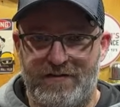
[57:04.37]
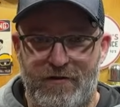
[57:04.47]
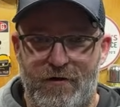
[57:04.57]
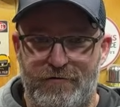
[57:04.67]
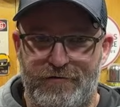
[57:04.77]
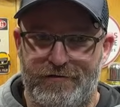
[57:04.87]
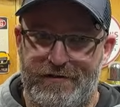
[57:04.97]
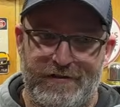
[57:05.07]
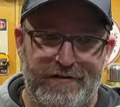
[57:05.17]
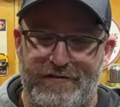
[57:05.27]
cartridge
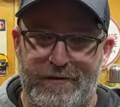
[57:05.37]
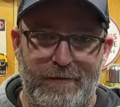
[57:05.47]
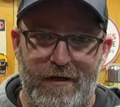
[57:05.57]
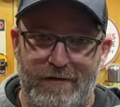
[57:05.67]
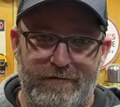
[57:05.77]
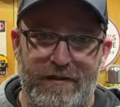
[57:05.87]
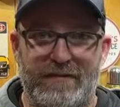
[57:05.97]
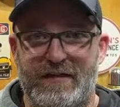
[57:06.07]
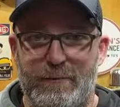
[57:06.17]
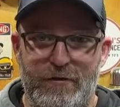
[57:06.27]
and it just seemed like
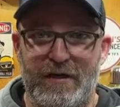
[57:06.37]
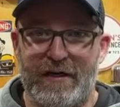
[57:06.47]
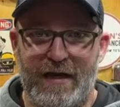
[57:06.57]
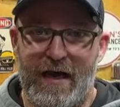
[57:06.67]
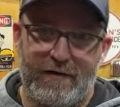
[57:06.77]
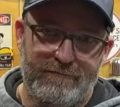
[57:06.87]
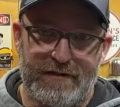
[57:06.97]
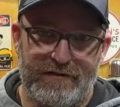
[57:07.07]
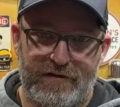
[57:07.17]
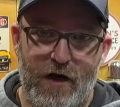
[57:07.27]
next time you get it out,
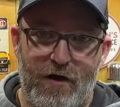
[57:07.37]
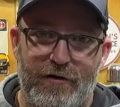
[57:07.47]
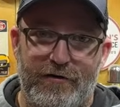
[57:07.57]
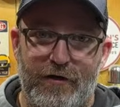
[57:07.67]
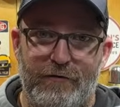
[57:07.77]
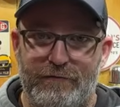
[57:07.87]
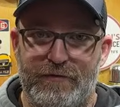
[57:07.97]
it's gone,